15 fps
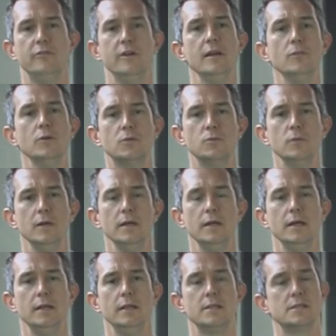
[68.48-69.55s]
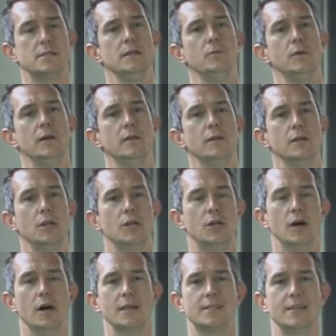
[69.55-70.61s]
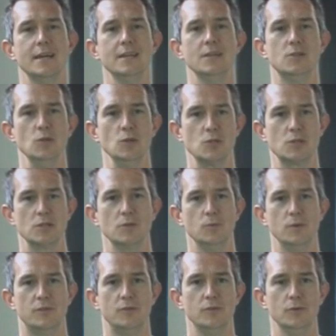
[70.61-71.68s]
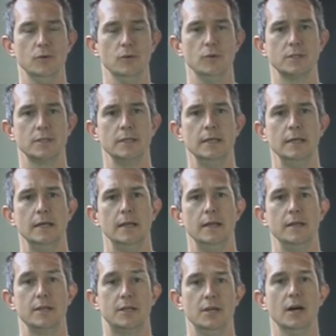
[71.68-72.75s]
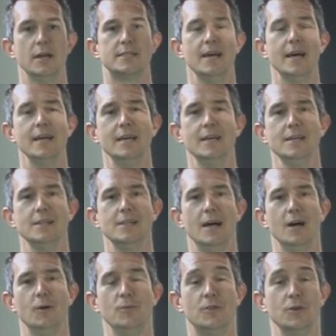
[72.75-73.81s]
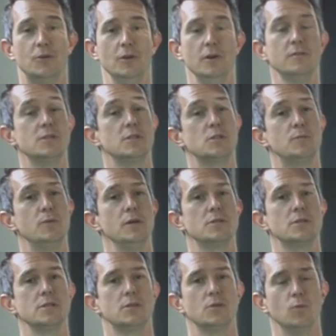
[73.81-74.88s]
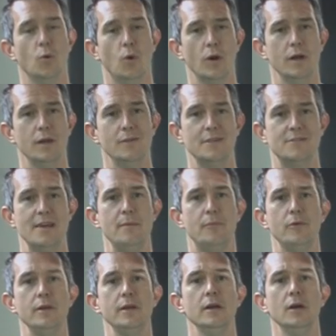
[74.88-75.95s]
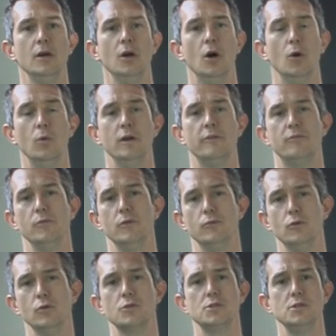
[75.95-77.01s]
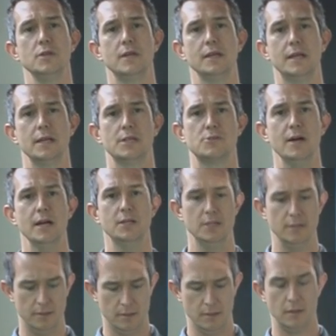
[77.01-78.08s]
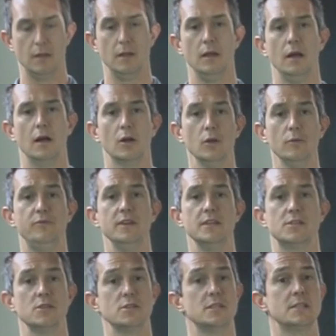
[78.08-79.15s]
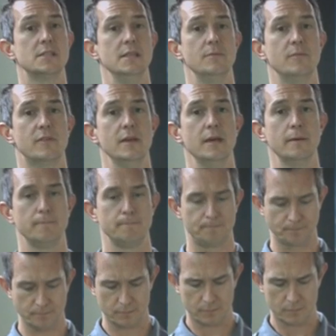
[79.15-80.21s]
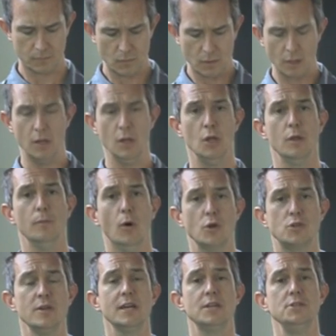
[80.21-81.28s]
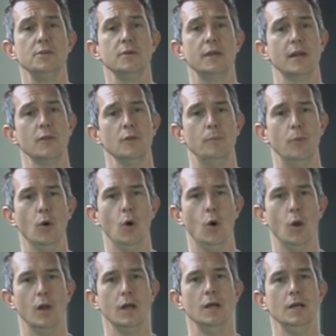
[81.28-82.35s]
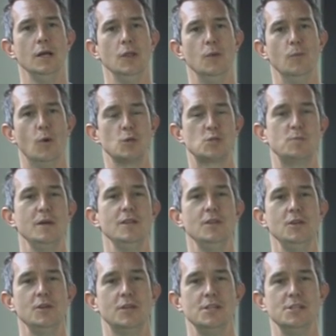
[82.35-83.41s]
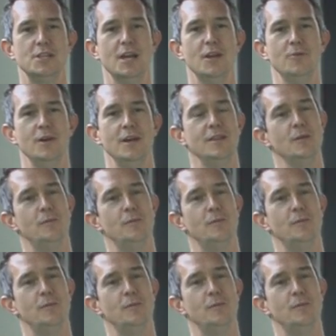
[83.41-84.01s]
very much in the same way that your car tyre does with the road. Now your car tyre with the grooves disperses the water and the debris away from the road so you can get traction. Club face does the same thing. The more traction you can get on the ball, the more spin that you can generate and